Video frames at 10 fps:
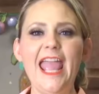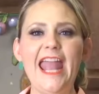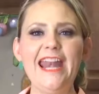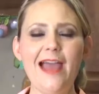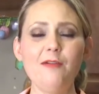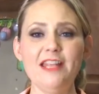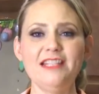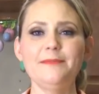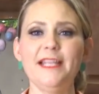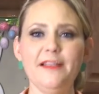And now
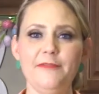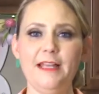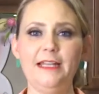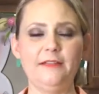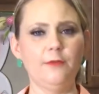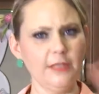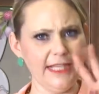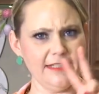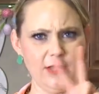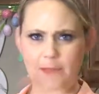let's make the filling. For
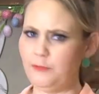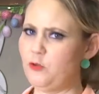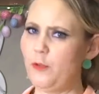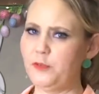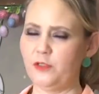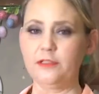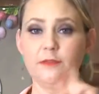this you have 2 options.